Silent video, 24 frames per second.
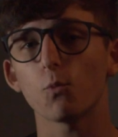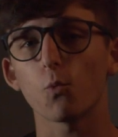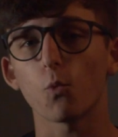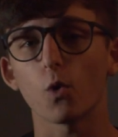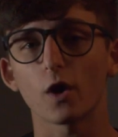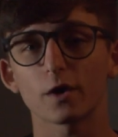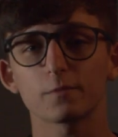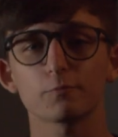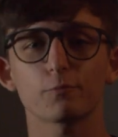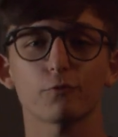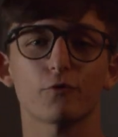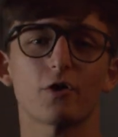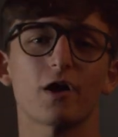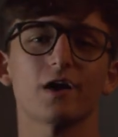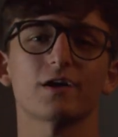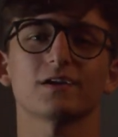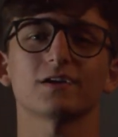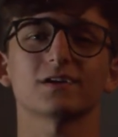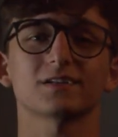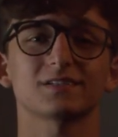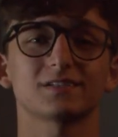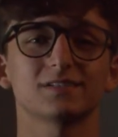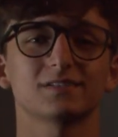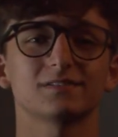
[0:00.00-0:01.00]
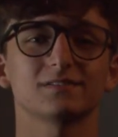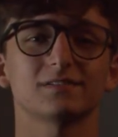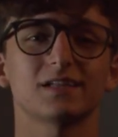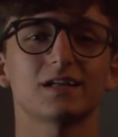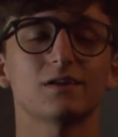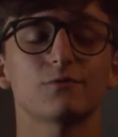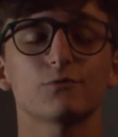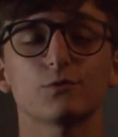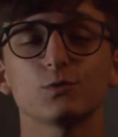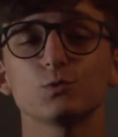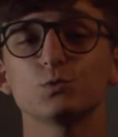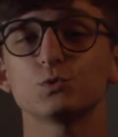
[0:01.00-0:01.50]
one product
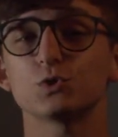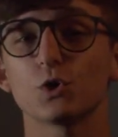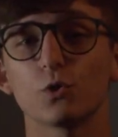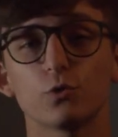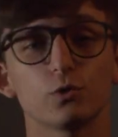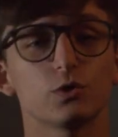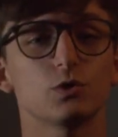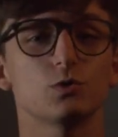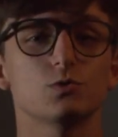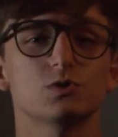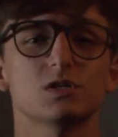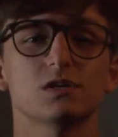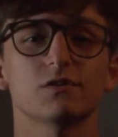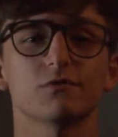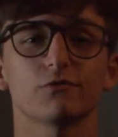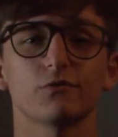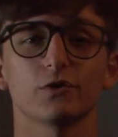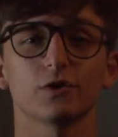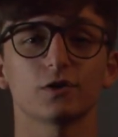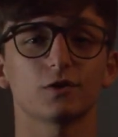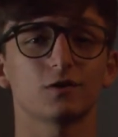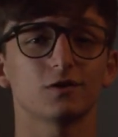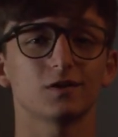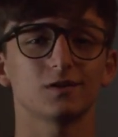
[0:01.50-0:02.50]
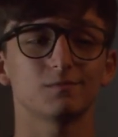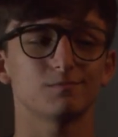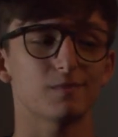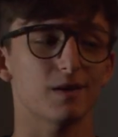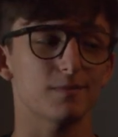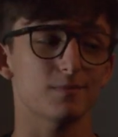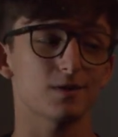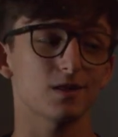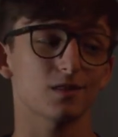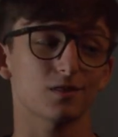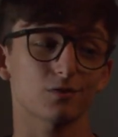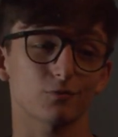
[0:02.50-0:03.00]
that if you don't use it for a good
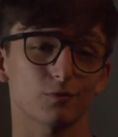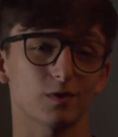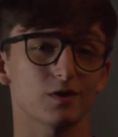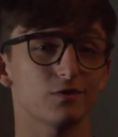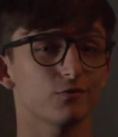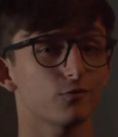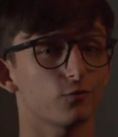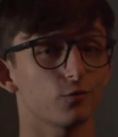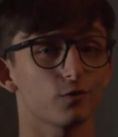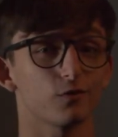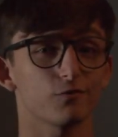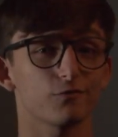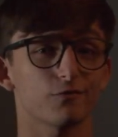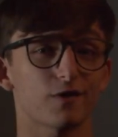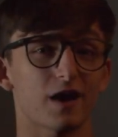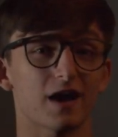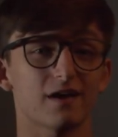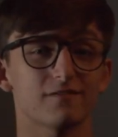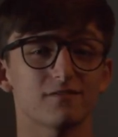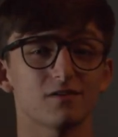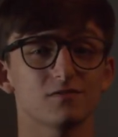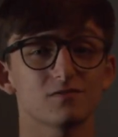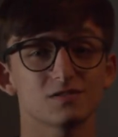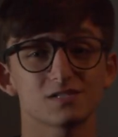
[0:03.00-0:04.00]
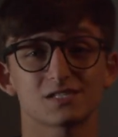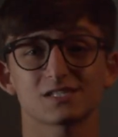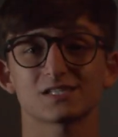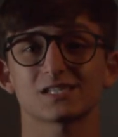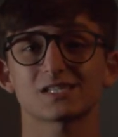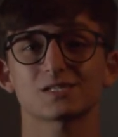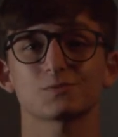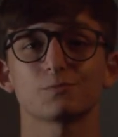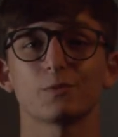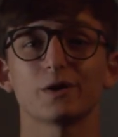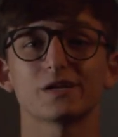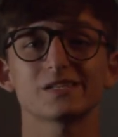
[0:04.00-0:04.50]
maybe 3, 4, 5, even
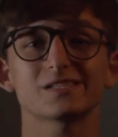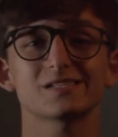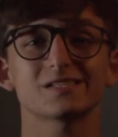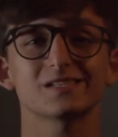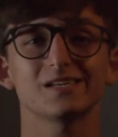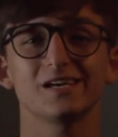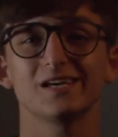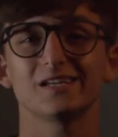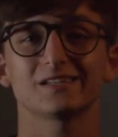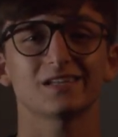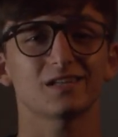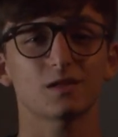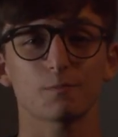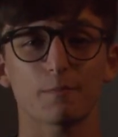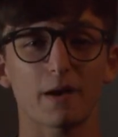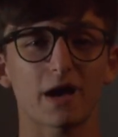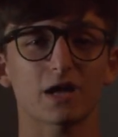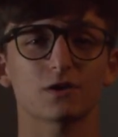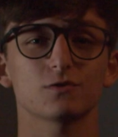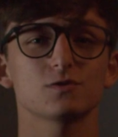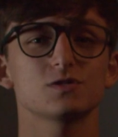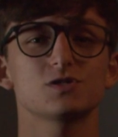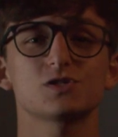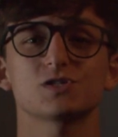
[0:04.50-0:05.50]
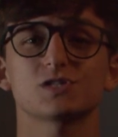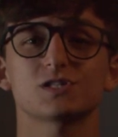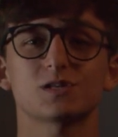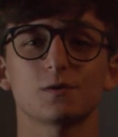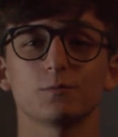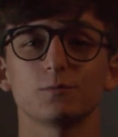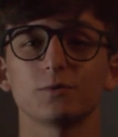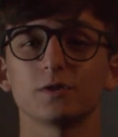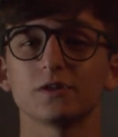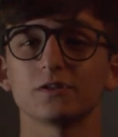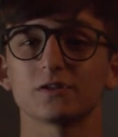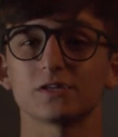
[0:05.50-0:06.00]
6 months, that the battery's just
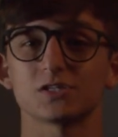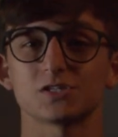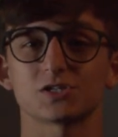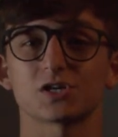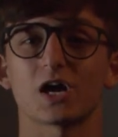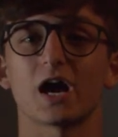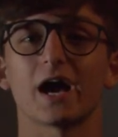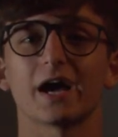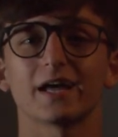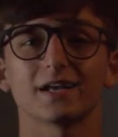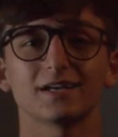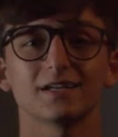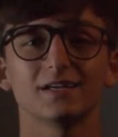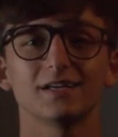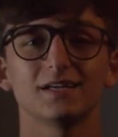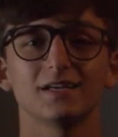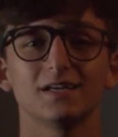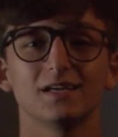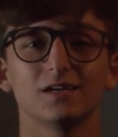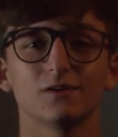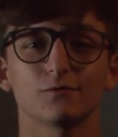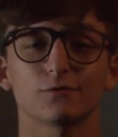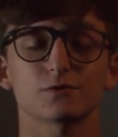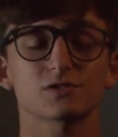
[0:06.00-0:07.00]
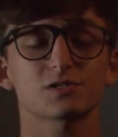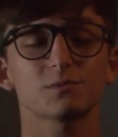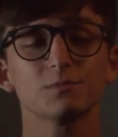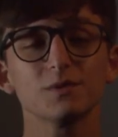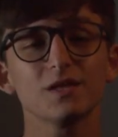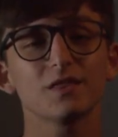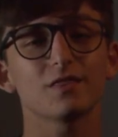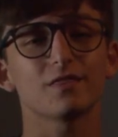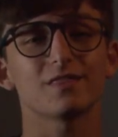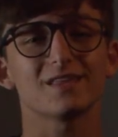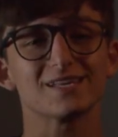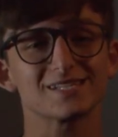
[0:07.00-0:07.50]
completely shot. For
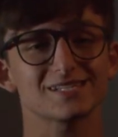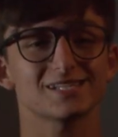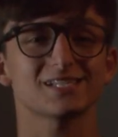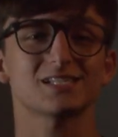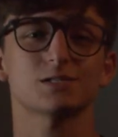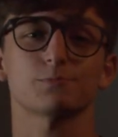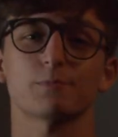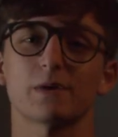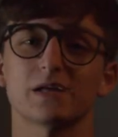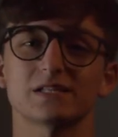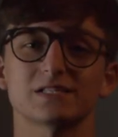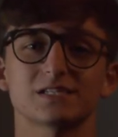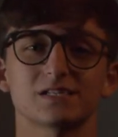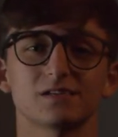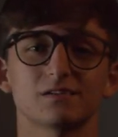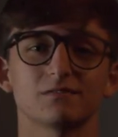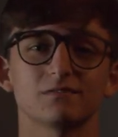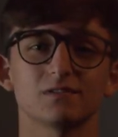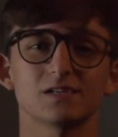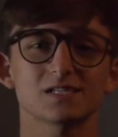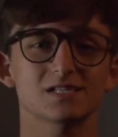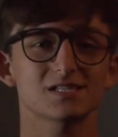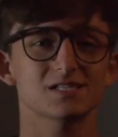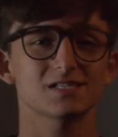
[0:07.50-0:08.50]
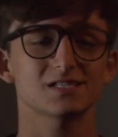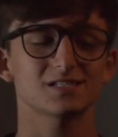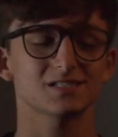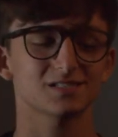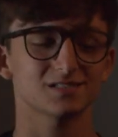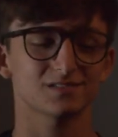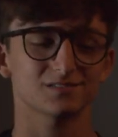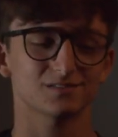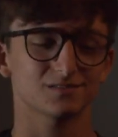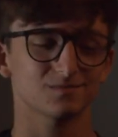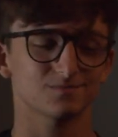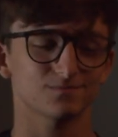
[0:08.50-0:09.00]
something this expensive, this
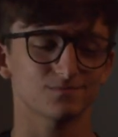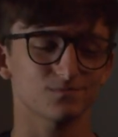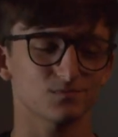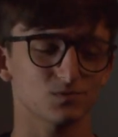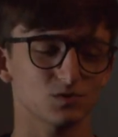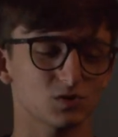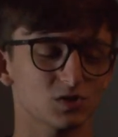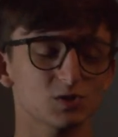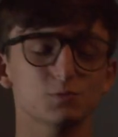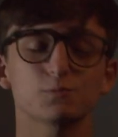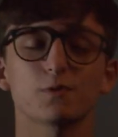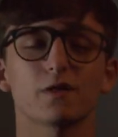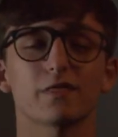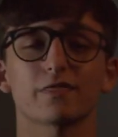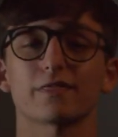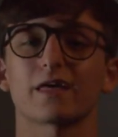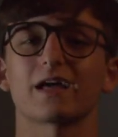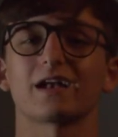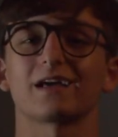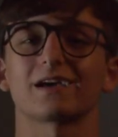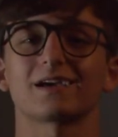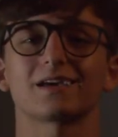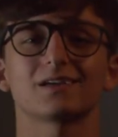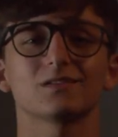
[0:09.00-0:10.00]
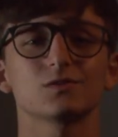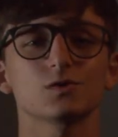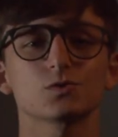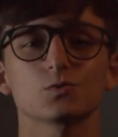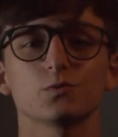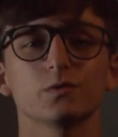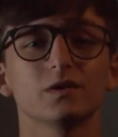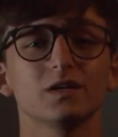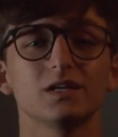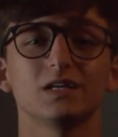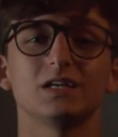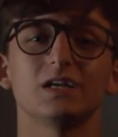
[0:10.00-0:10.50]
is just pathetic, and
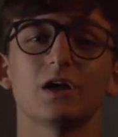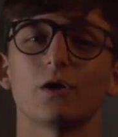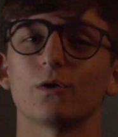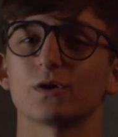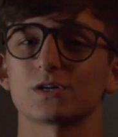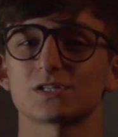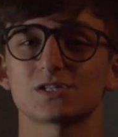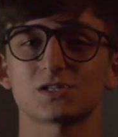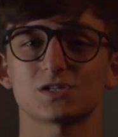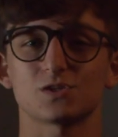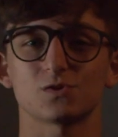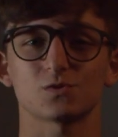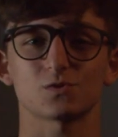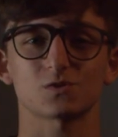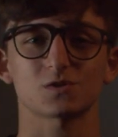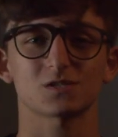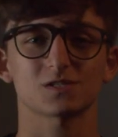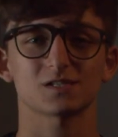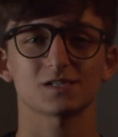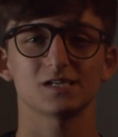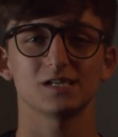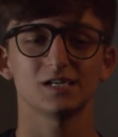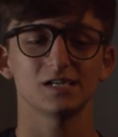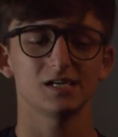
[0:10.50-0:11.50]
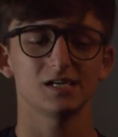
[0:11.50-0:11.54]
there's really no excuse.